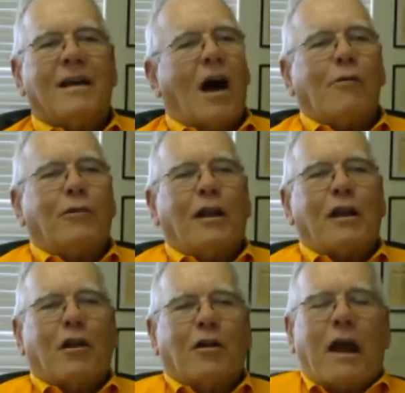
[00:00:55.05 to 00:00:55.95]
Hopefully
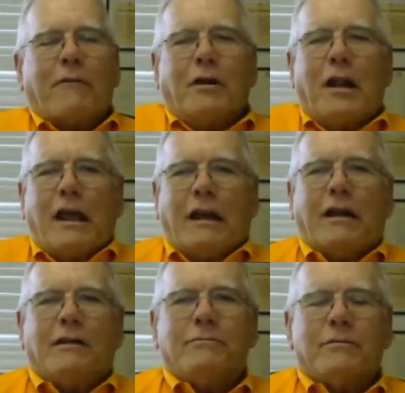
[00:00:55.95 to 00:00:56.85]
you'll never need
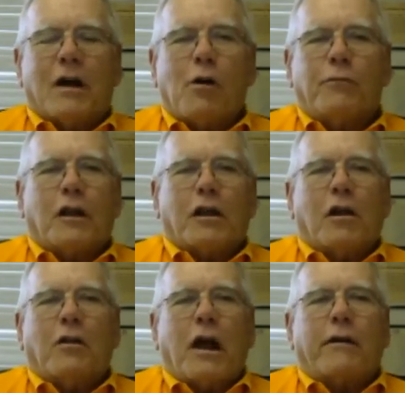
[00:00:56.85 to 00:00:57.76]
it. Hopefully
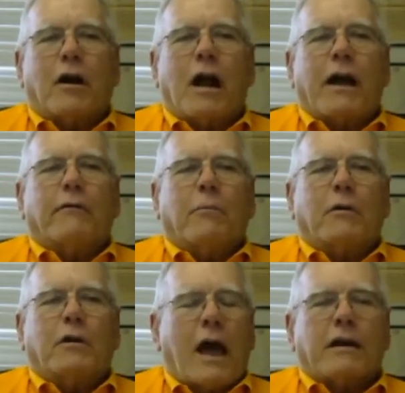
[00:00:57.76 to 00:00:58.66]
you'll never have a
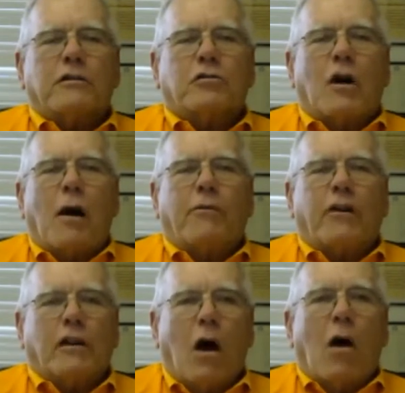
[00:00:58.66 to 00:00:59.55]
catastrophic
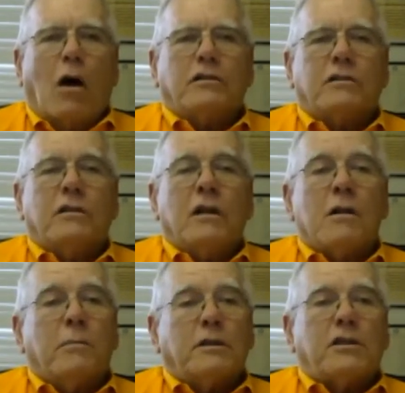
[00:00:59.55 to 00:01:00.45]
loss.
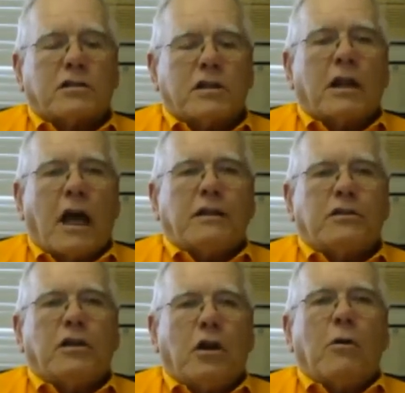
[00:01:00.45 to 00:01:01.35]
But just in case
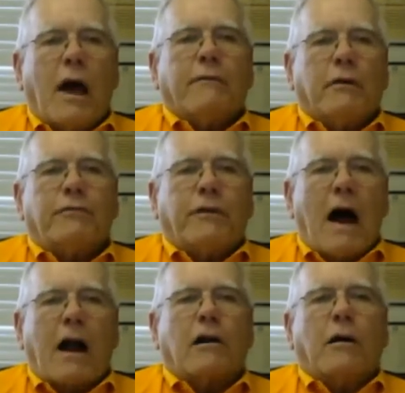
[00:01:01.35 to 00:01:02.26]
you do have a
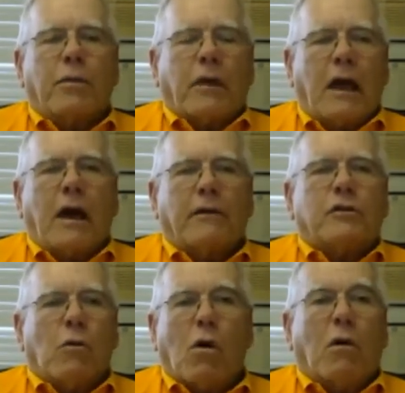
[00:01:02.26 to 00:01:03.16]
fire, a
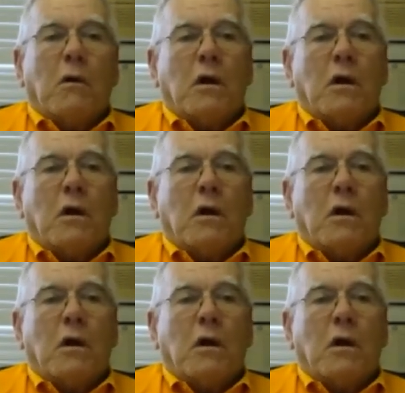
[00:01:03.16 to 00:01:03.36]
theft, or